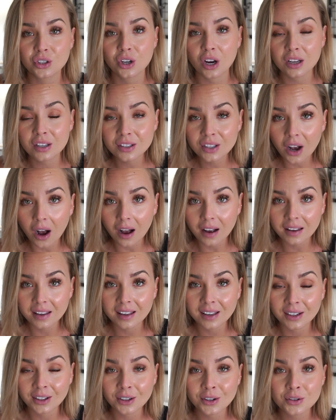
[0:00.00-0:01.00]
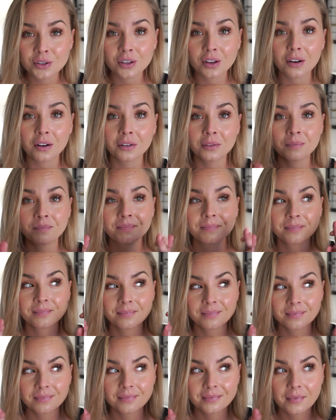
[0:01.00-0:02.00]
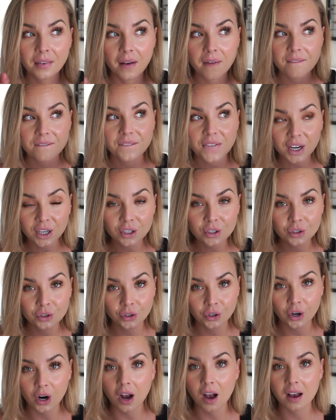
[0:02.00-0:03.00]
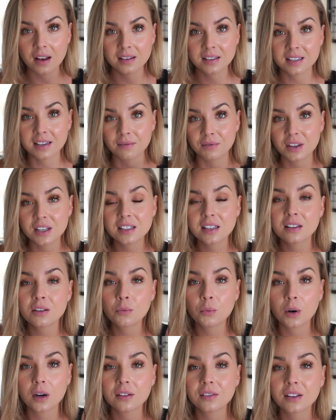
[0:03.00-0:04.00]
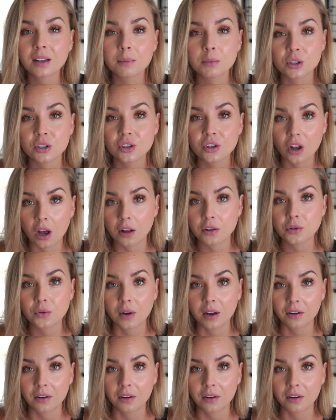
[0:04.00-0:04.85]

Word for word: just got here so fingers crossed. And if this doesn't work then I'm just not doing